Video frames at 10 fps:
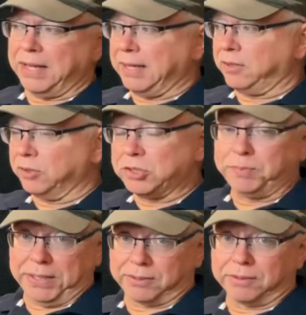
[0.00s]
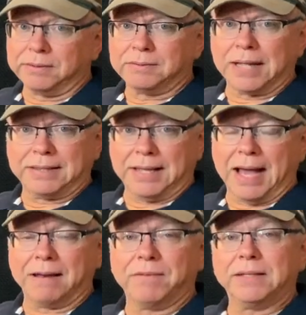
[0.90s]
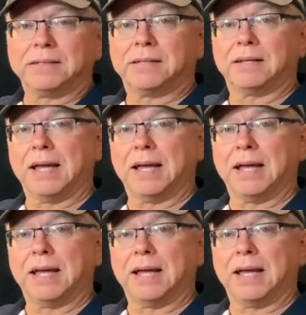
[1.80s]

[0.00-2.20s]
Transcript: a good speaker like the Advent